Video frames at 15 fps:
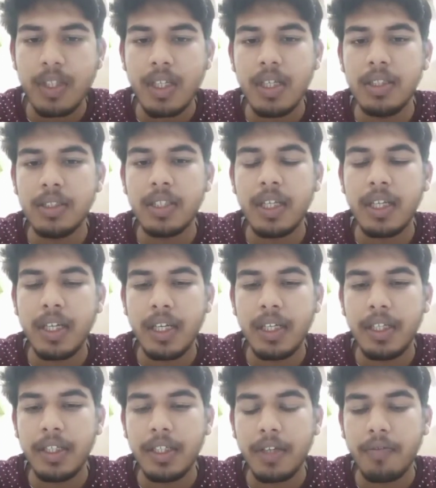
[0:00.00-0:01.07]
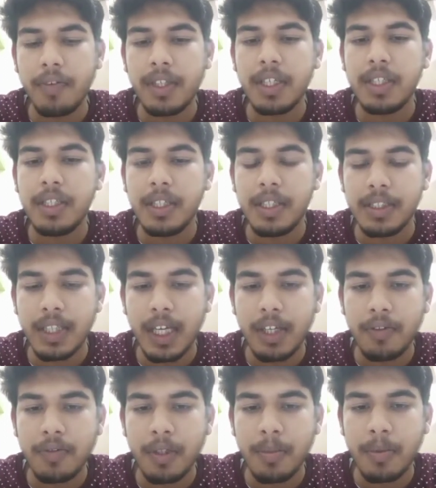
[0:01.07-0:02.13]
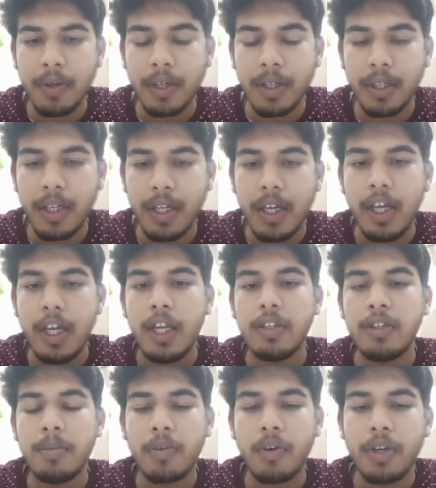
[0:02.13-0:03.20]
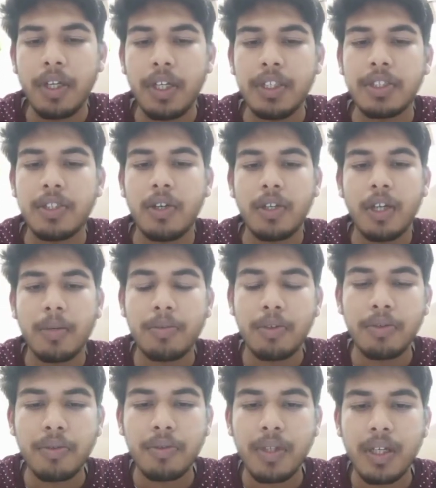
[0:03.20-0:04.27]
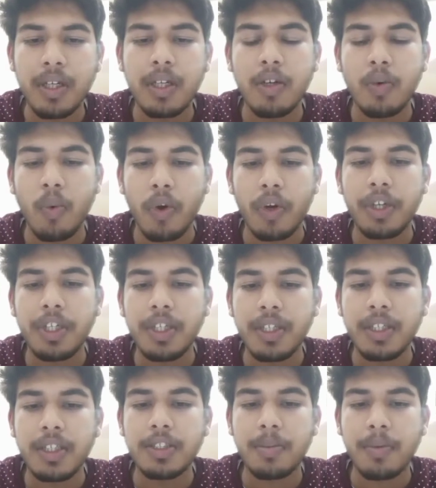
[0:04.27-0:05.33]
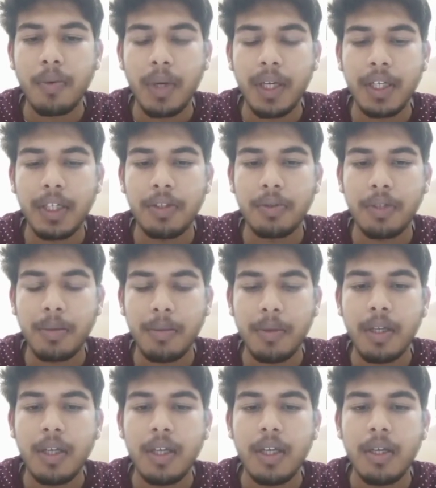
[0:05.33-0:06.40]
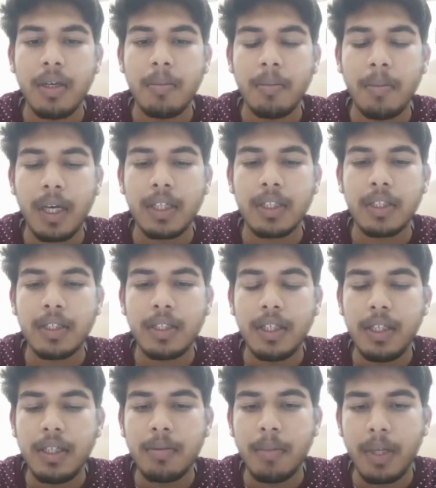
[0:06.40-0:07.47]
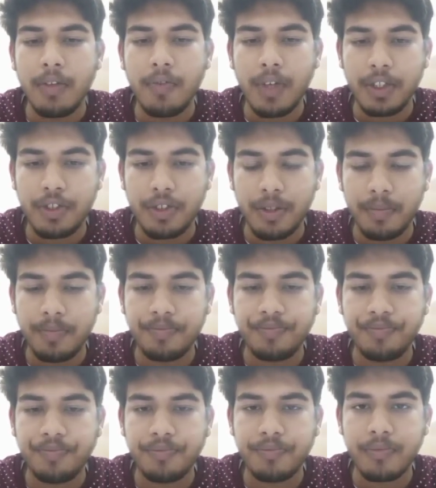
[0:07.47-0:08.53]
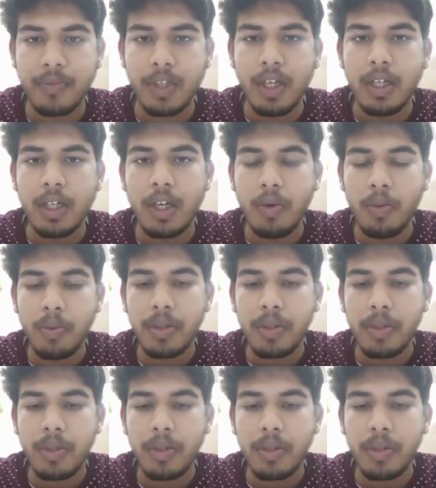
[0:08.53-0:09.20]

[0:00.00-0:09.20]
is there any defect in the design of the product, if the product is not up to the warranty that is provided to the by the manufacturer. Now